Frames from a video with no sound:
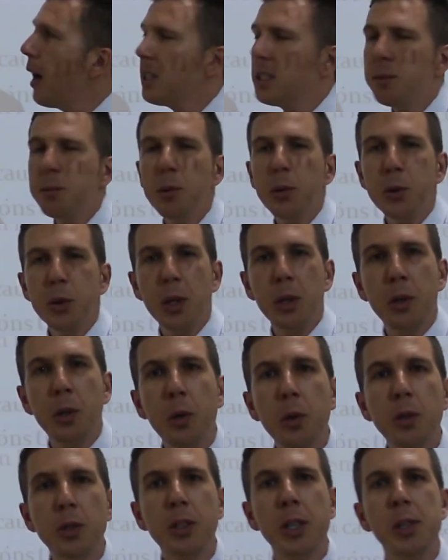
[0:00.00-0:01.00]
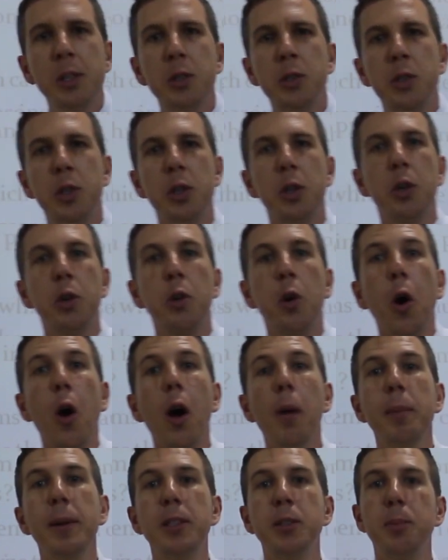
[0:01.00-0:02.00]
possible solutions to the
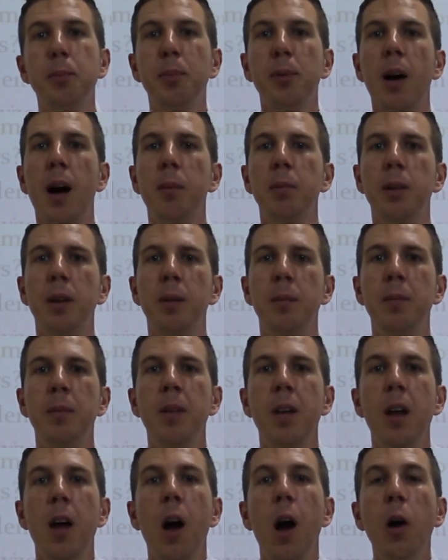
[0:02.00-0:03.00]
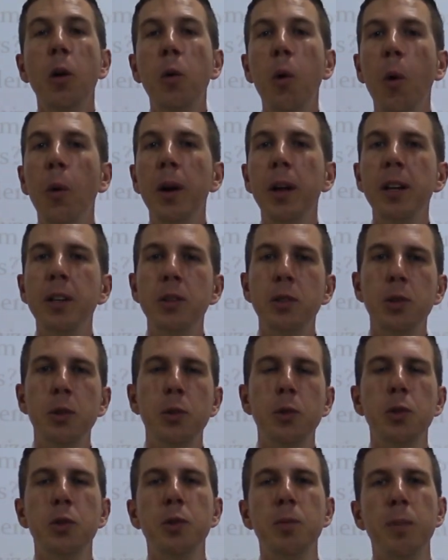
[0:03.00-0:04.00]
garbage problem according
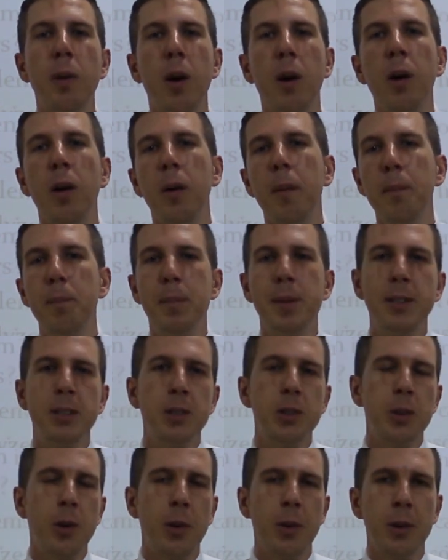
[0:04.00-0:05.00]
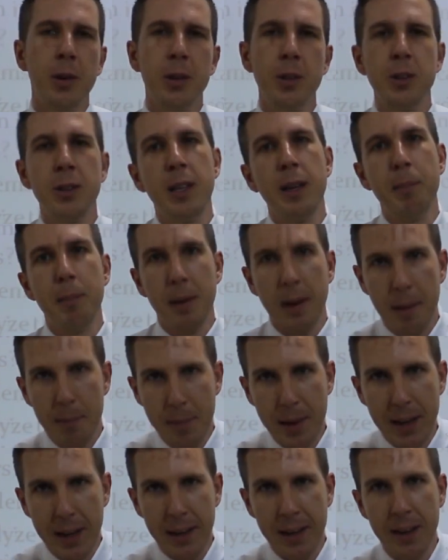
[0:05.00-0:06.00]
to small business owners in Phnom
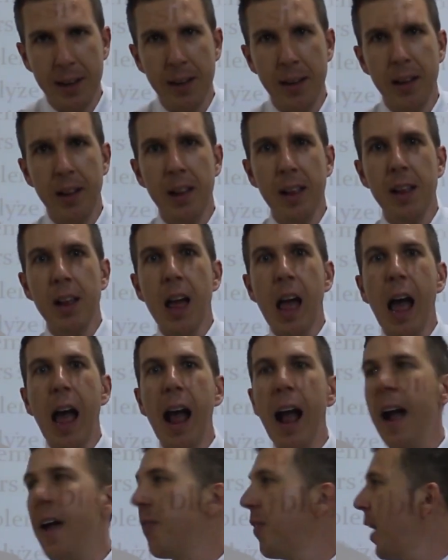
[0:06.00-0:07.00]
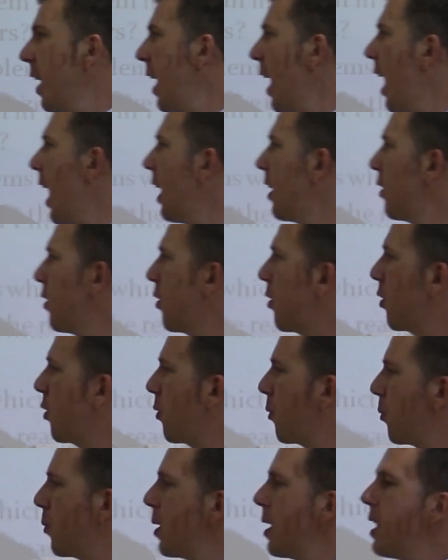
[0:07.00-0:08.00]
Penh? And they had
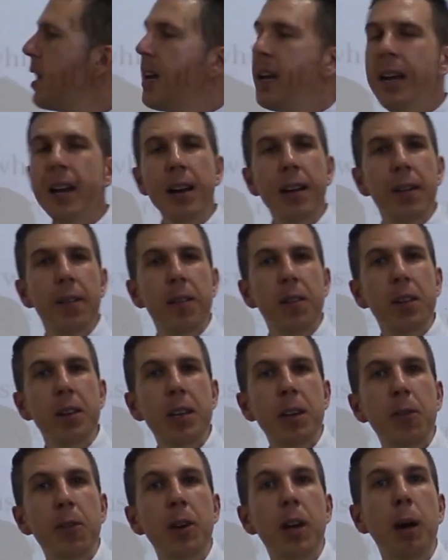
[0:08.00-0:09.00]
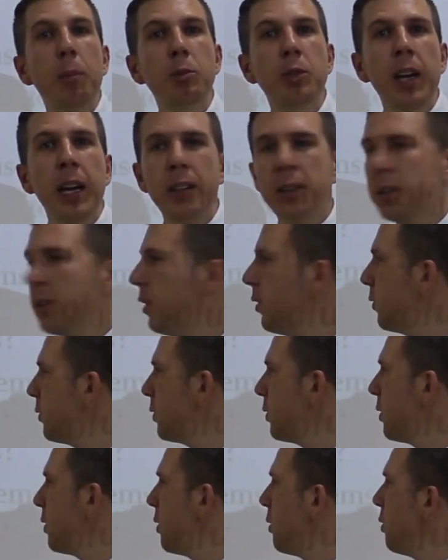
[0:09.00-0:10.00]
3 different
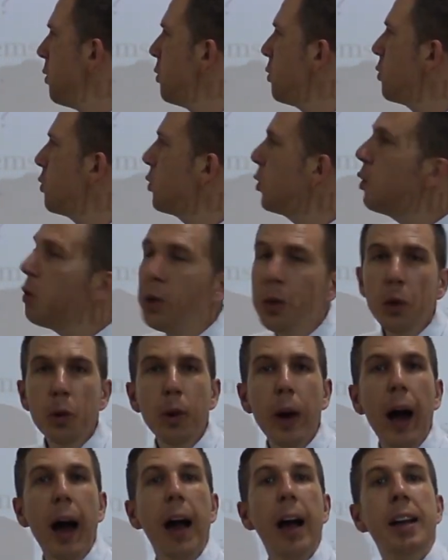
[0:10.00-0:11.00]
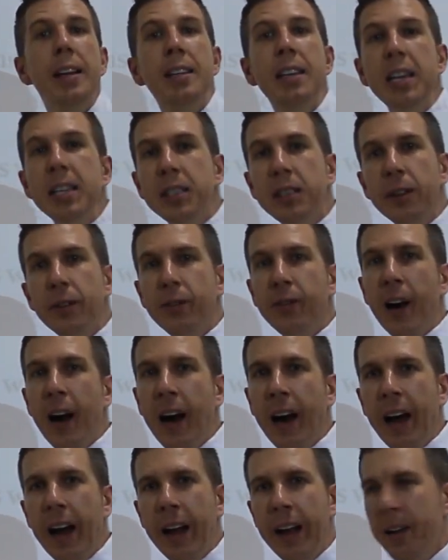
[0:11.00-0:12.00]
objectives: to
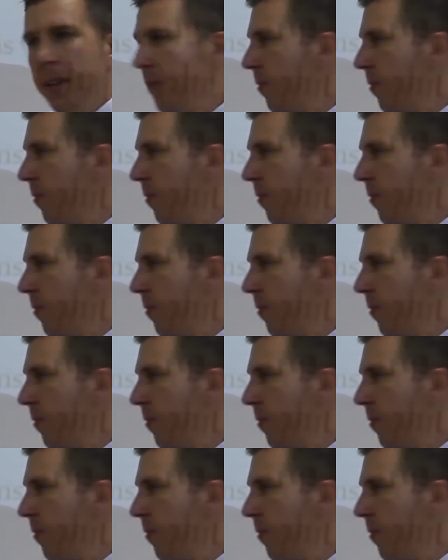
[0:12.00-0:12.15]
identify,